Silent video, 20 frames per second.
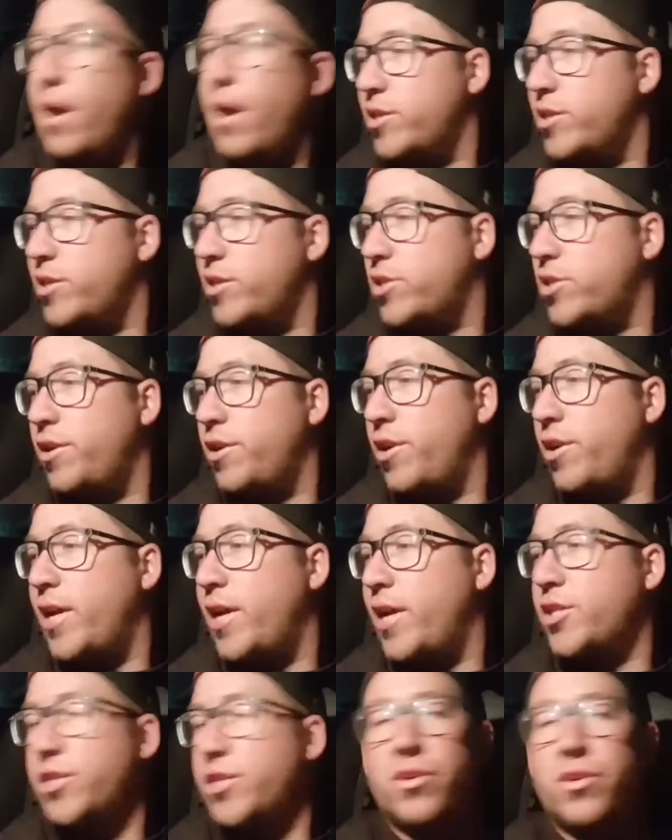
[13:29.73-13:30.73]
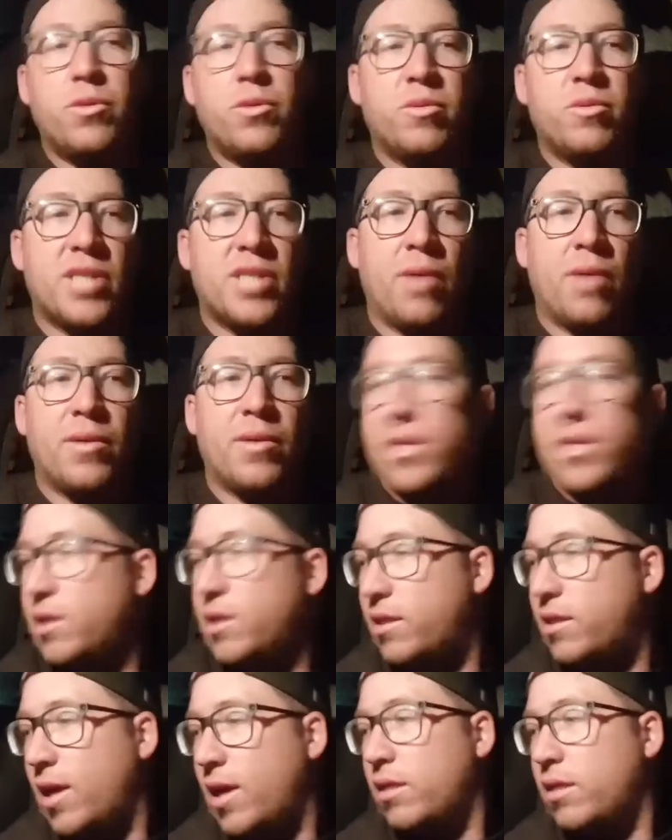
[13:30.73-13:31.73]
I saw a donation. Who was that? We need to
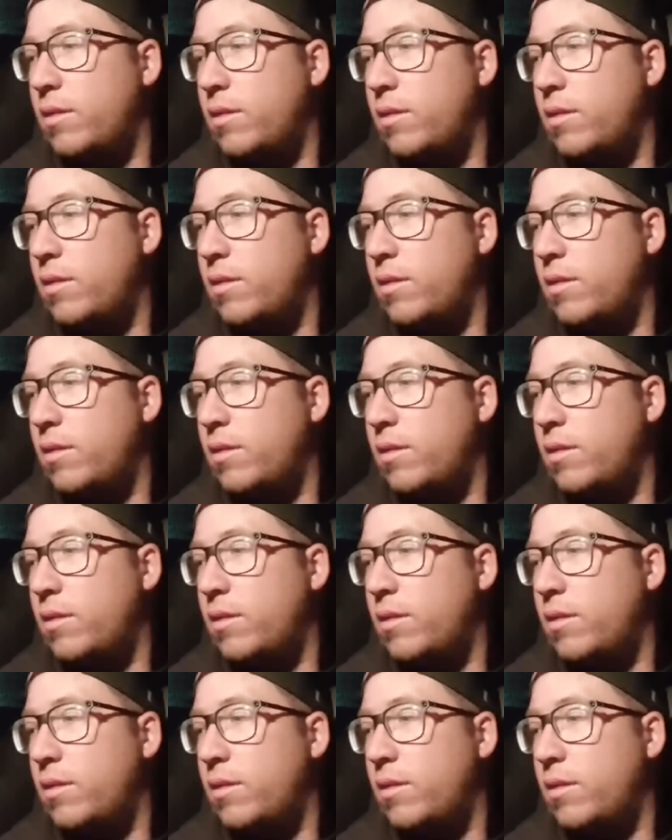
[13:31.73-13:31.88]
thank them.